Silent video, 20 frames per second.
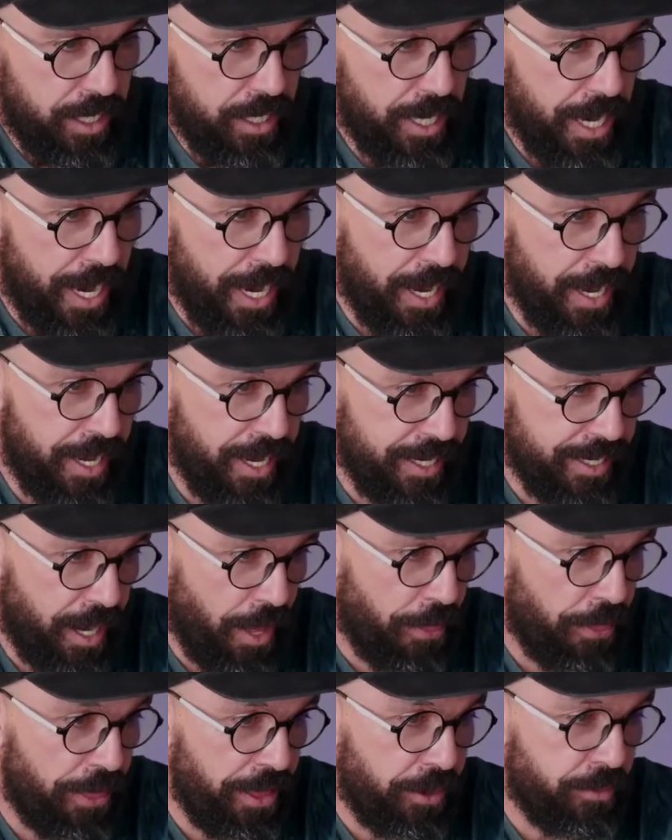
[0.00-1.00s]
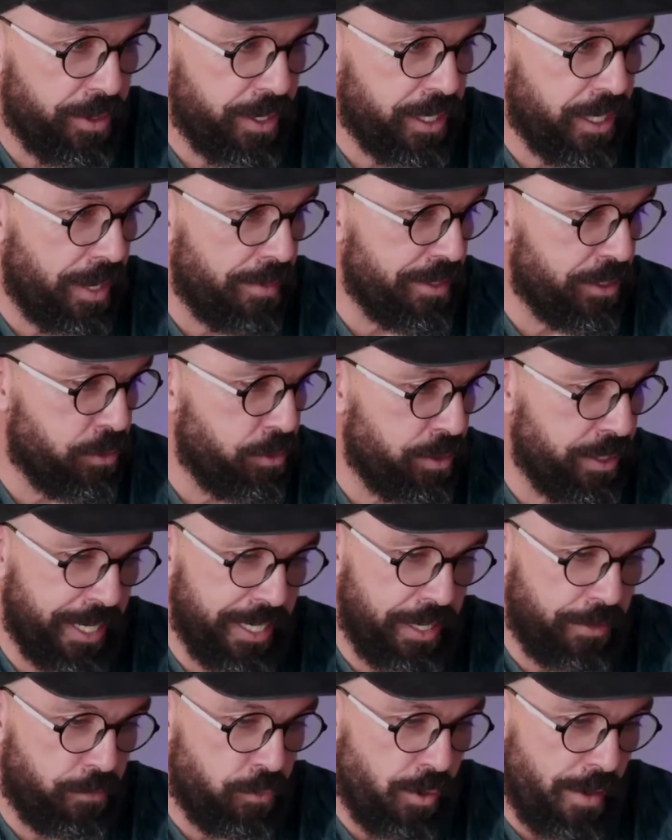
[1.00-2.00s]
Yeah, and I think we're coming to an
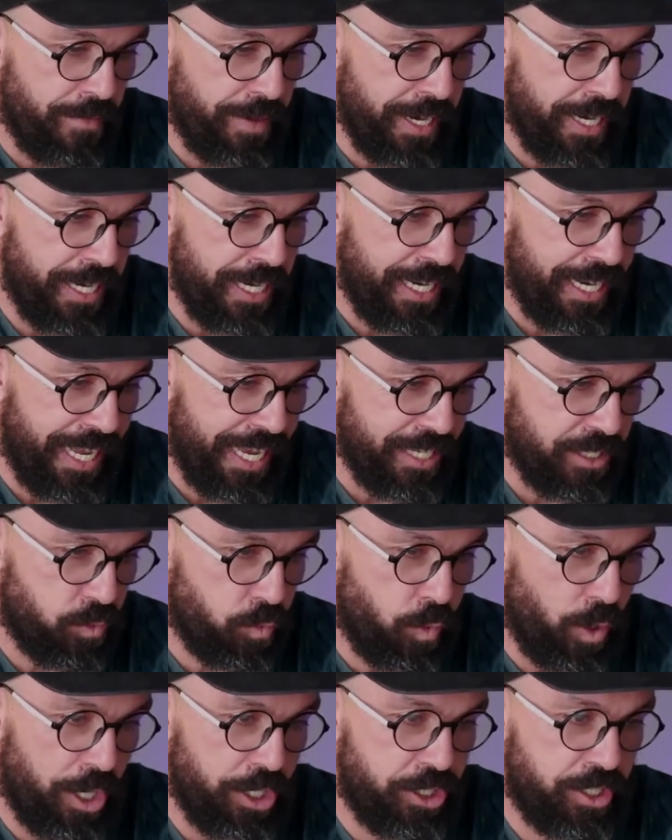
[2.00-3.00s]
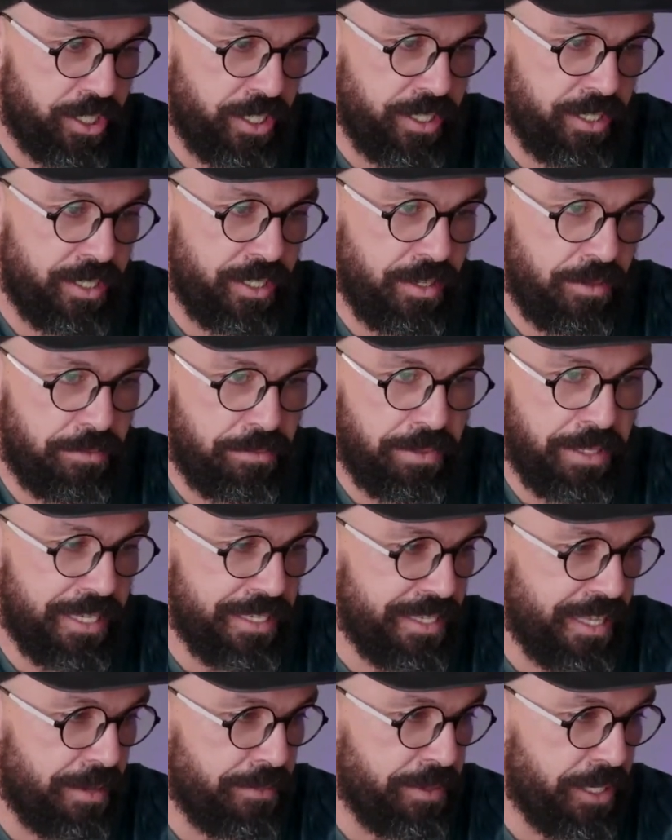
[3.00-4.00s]
end. If you have any last question,
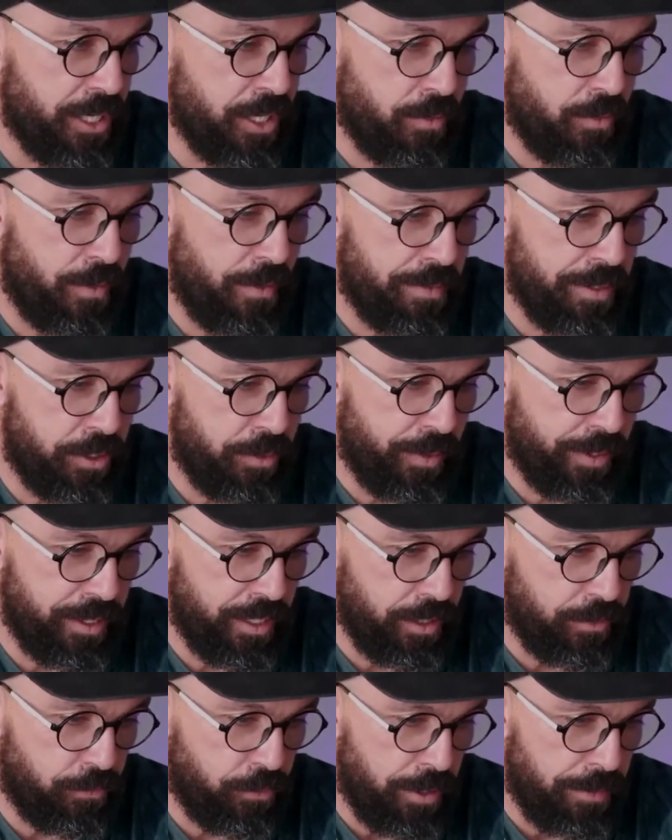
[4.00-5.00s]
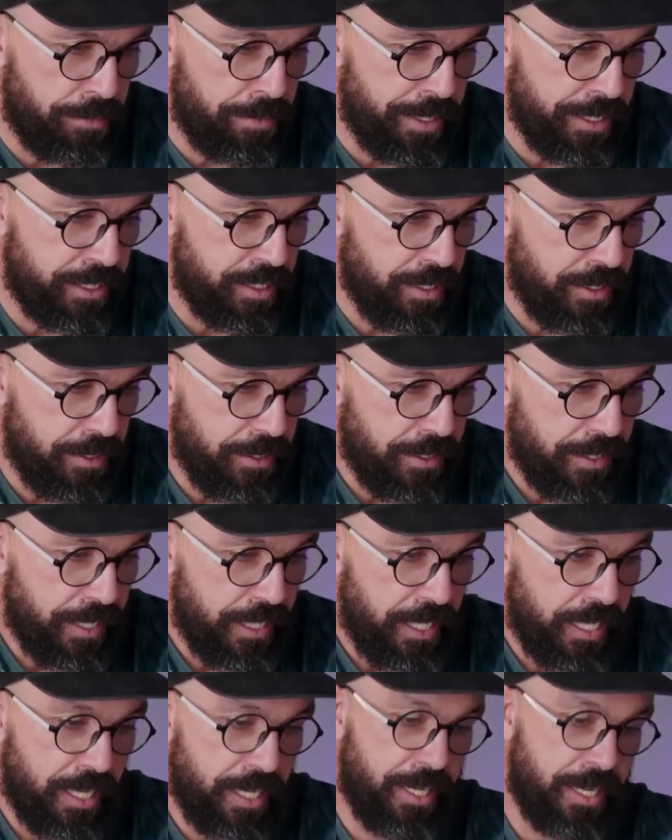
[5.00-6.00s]
please let me know. We've been doing this for a bit.
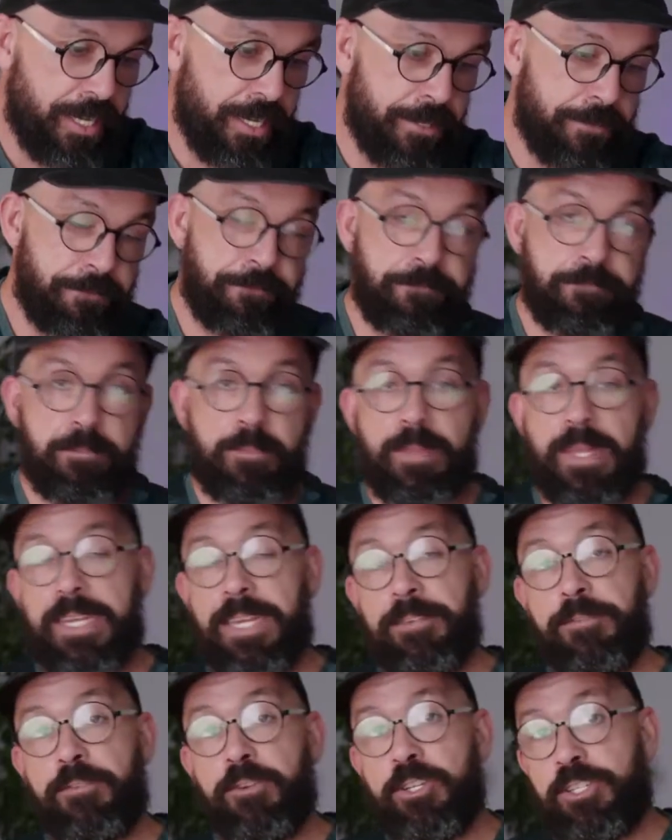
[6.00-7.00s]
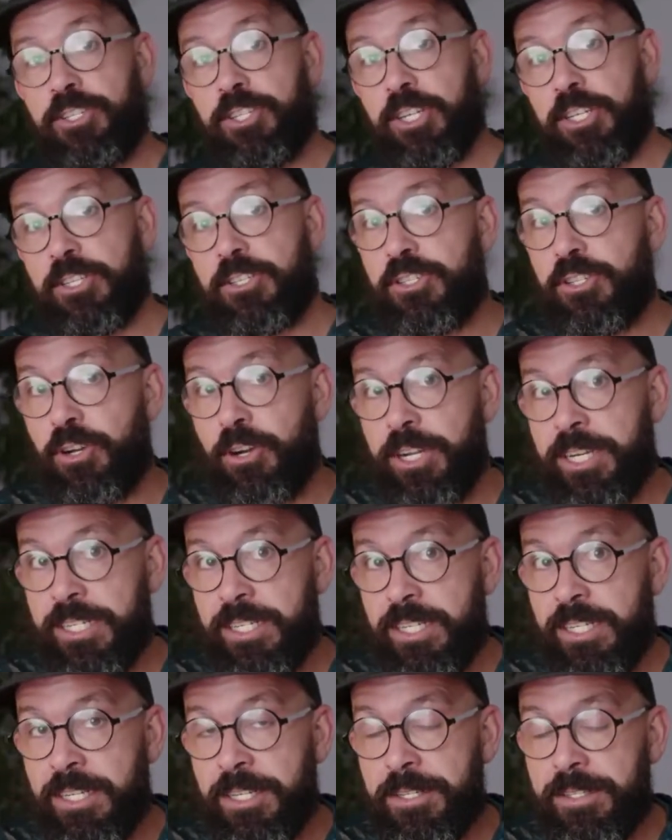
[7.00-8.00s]
If you just
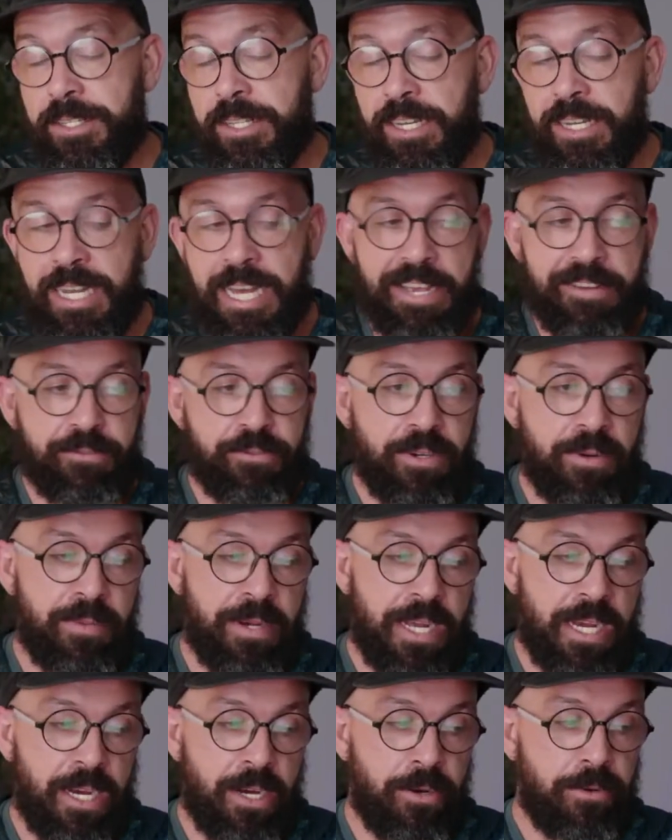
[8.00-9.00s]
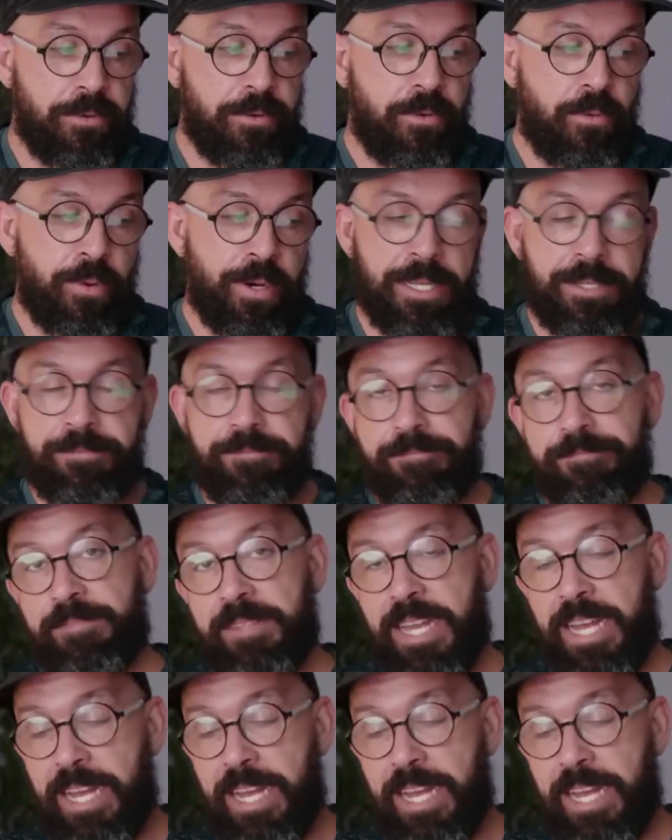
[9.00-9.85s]
joined the live stream now, well,